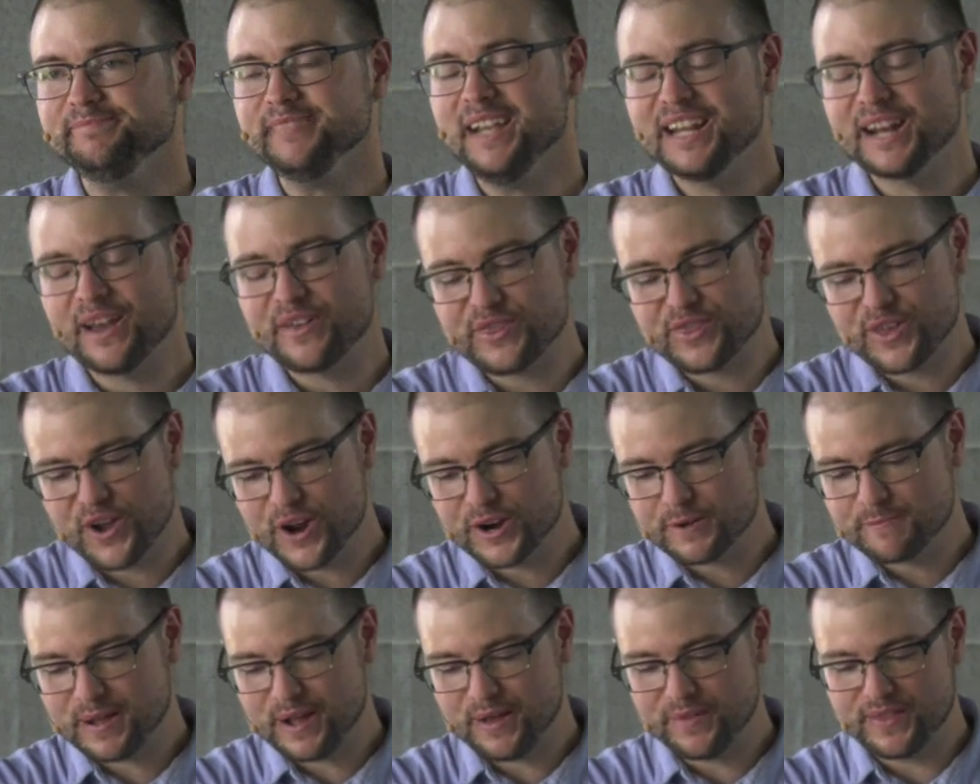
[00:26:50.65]
And I
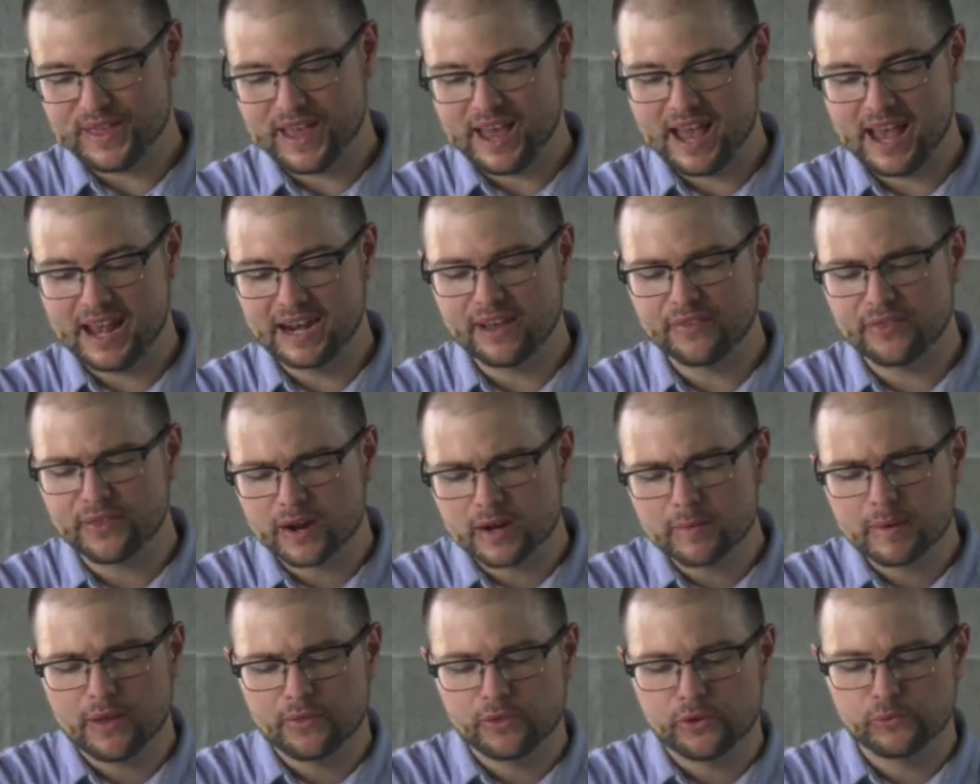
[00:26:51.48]
thought about that, and I
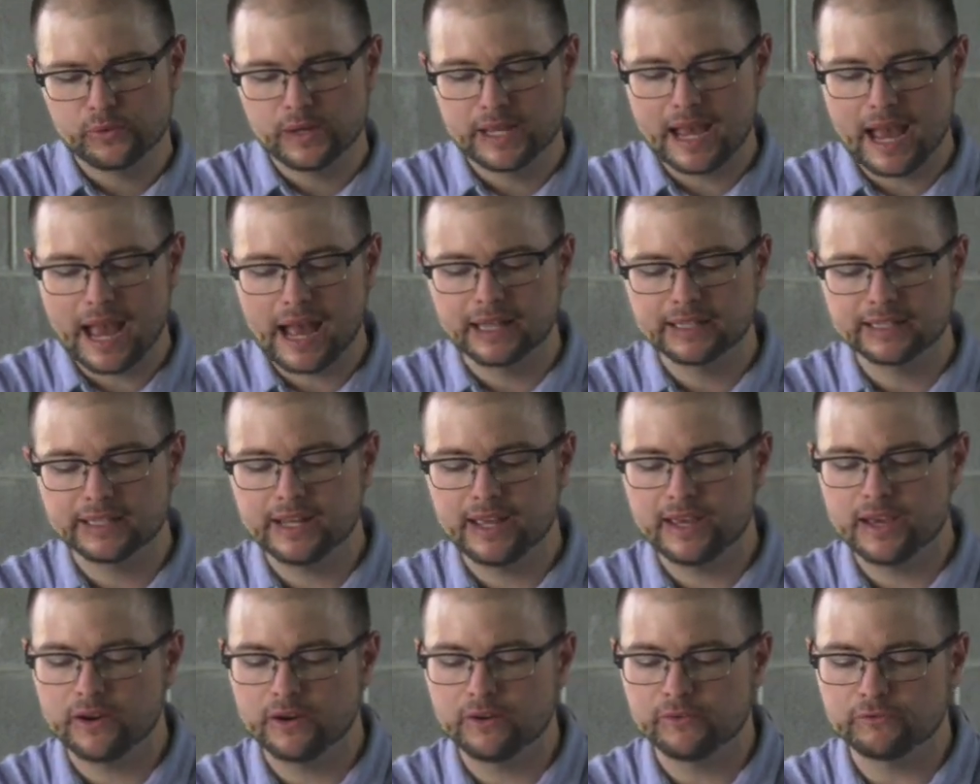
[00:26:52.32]
thought about the
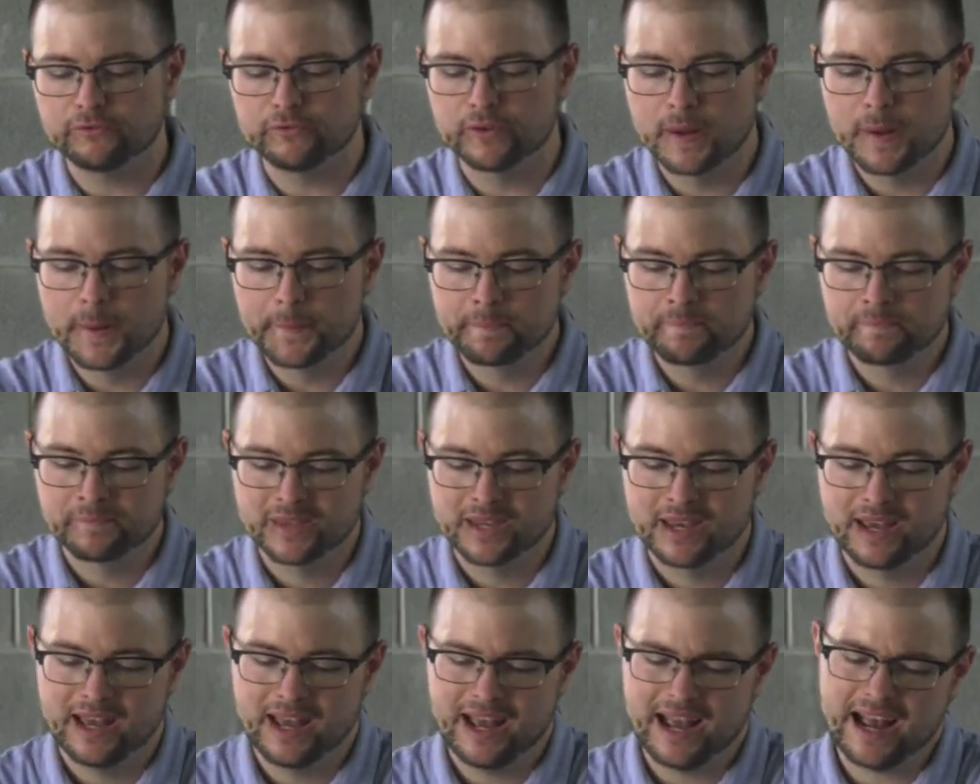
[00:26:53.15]
reality of,
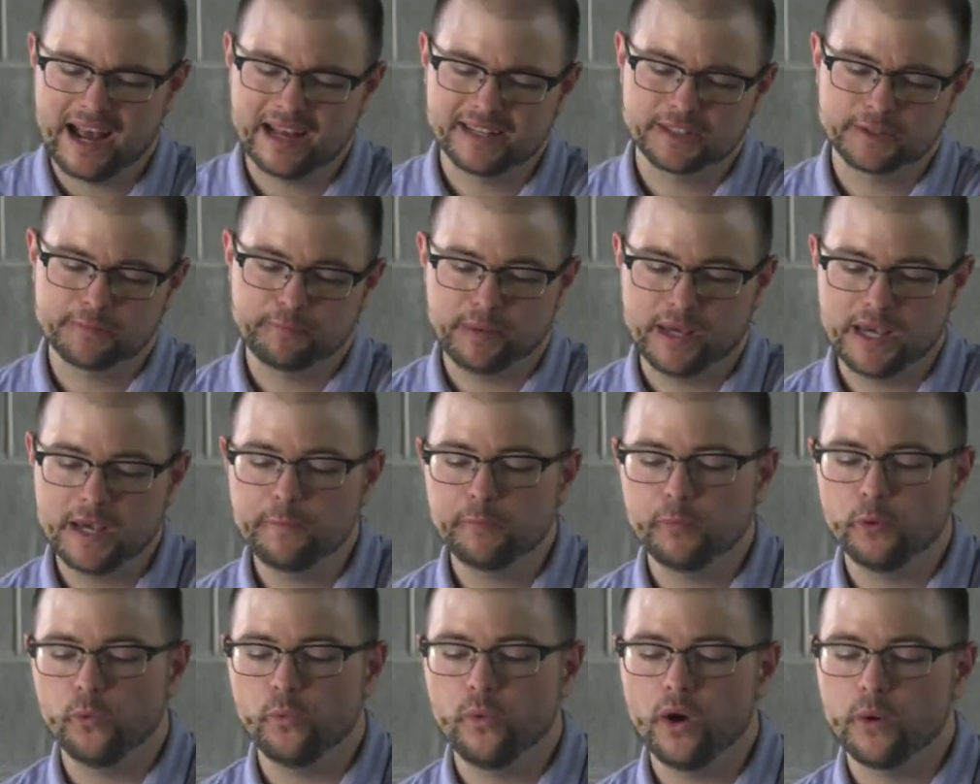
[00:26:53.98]
as
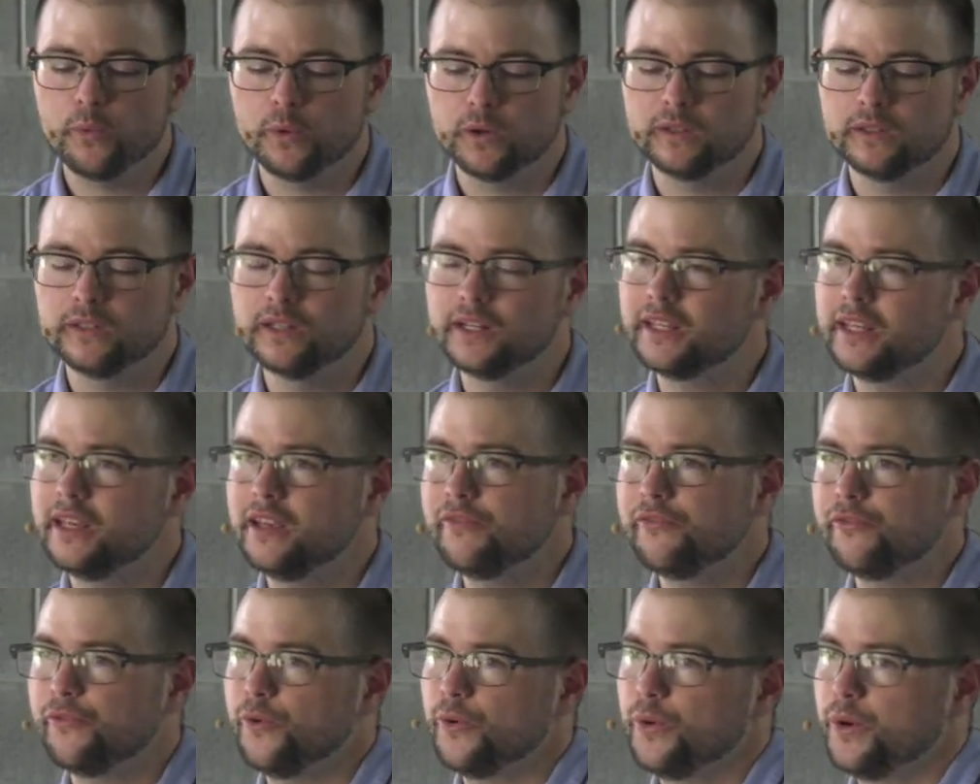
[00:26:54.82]
people, what we're
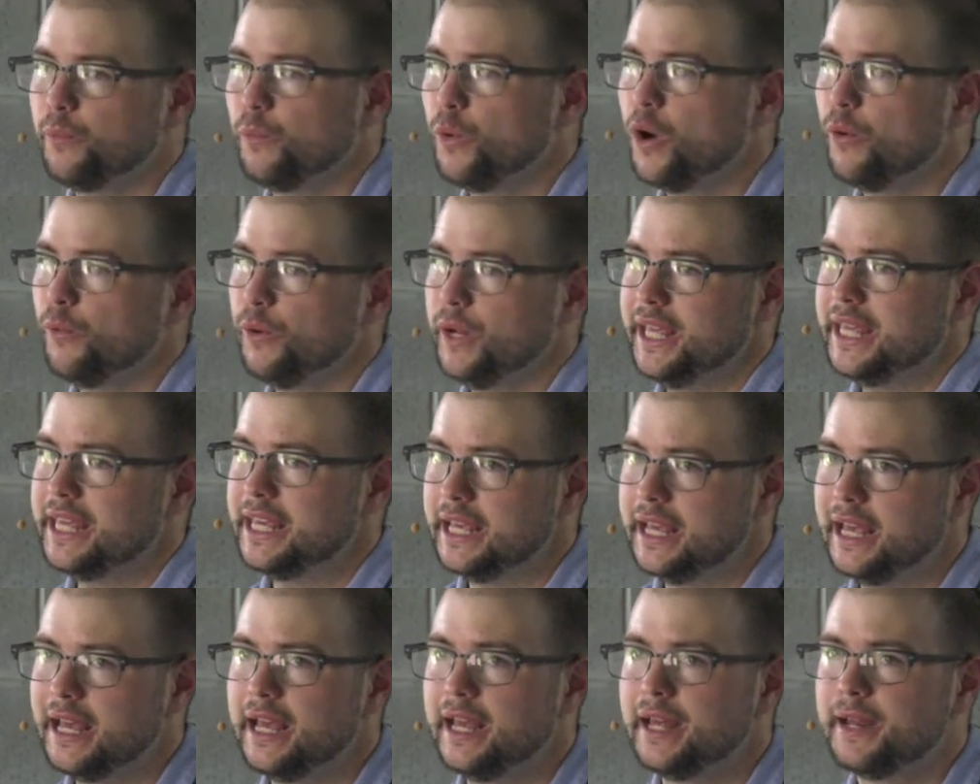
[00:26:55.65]
looking for and what we
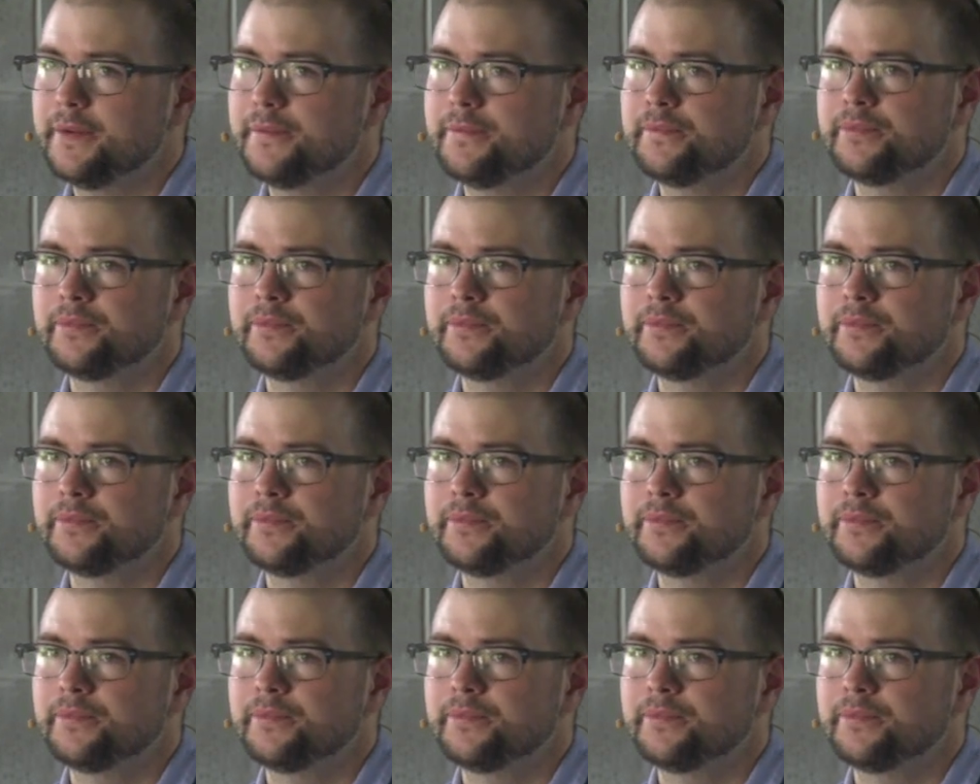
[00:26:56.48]
get.